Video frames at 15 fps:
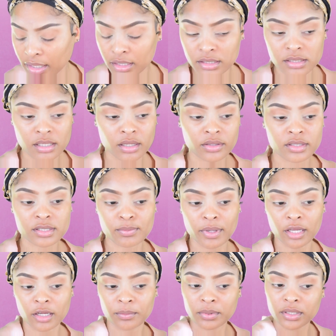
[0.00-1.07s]
could tell this
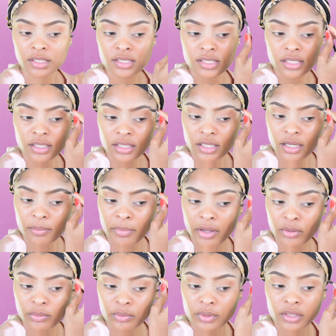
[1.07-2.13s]
makeup look is gonna come
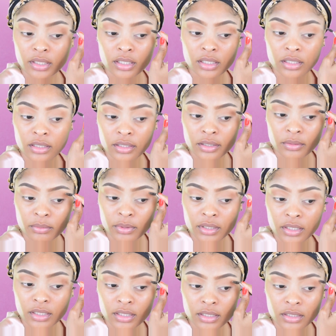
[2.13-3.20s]
out really good
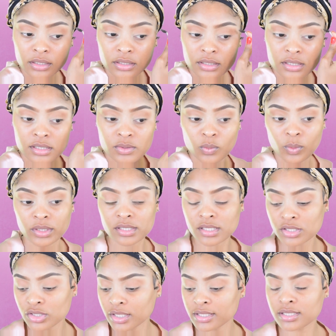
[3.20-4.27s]
because once the
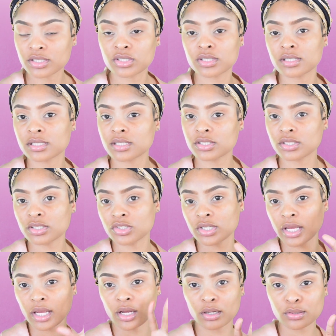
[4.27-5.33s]
transition
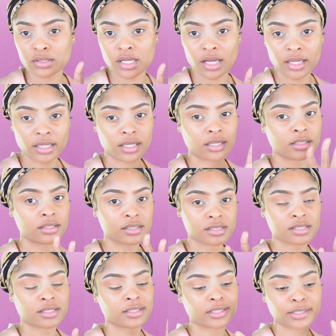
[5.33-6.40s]
shade goes on and it looks
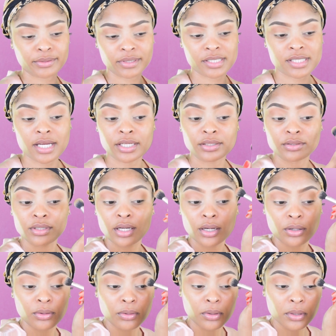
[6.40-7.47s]
good, that's how you
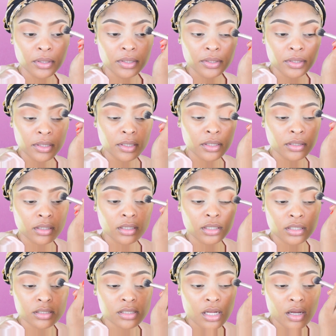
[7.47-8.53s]
know.
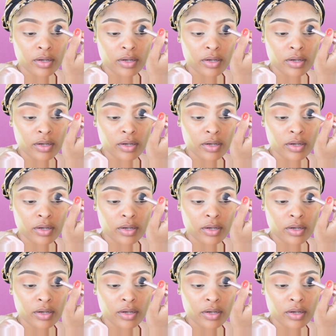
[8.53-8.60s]
It's